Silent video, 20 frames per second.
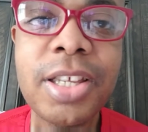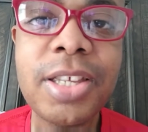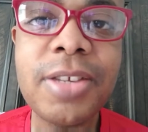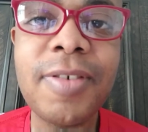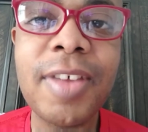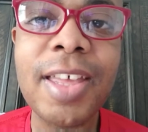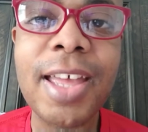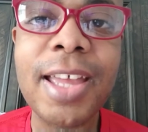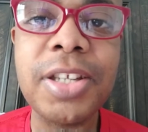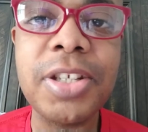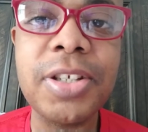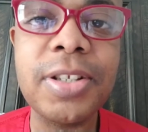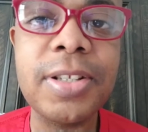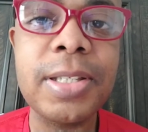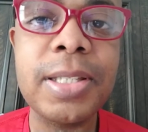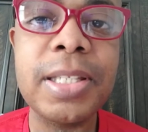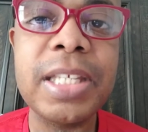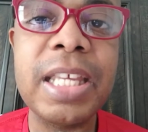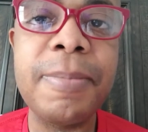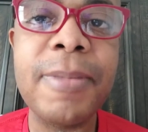you guys should
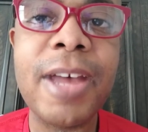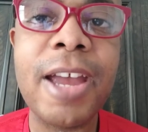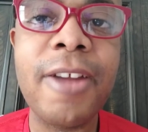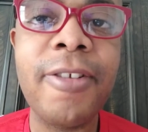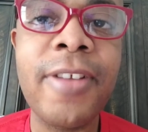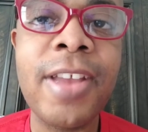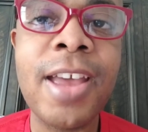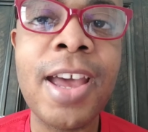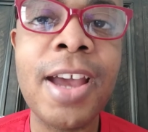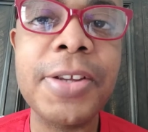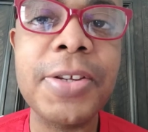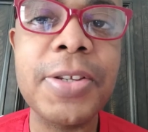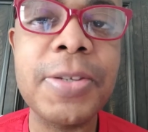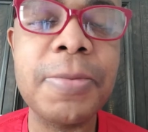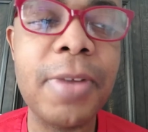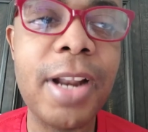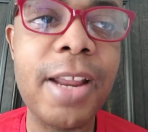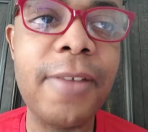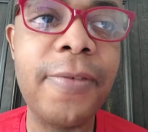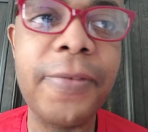have seen my
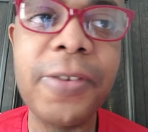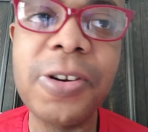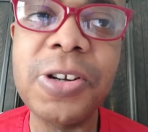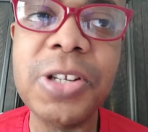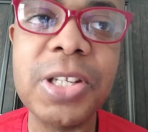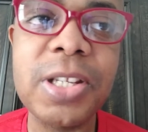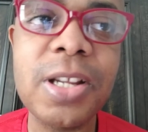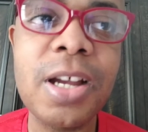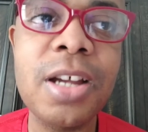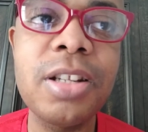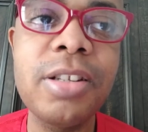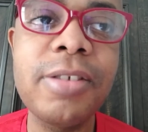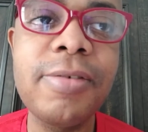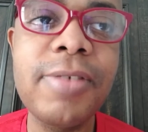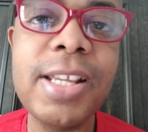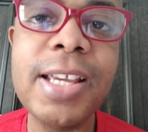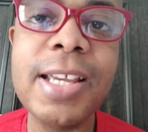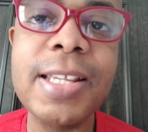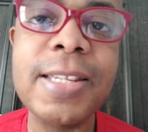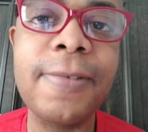reactions when I first saw
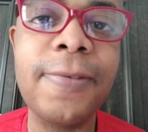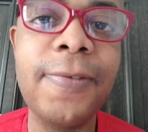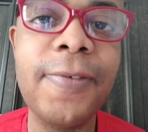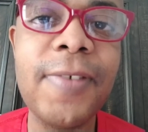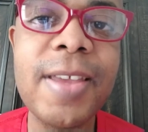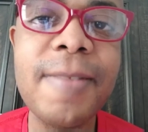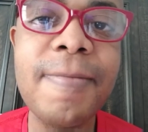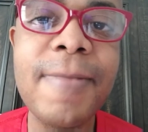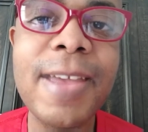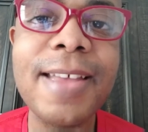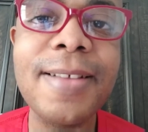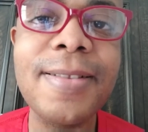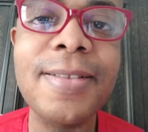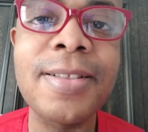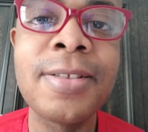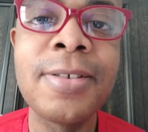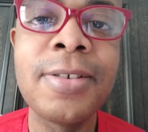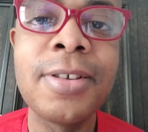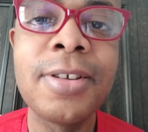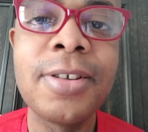Looney as a female.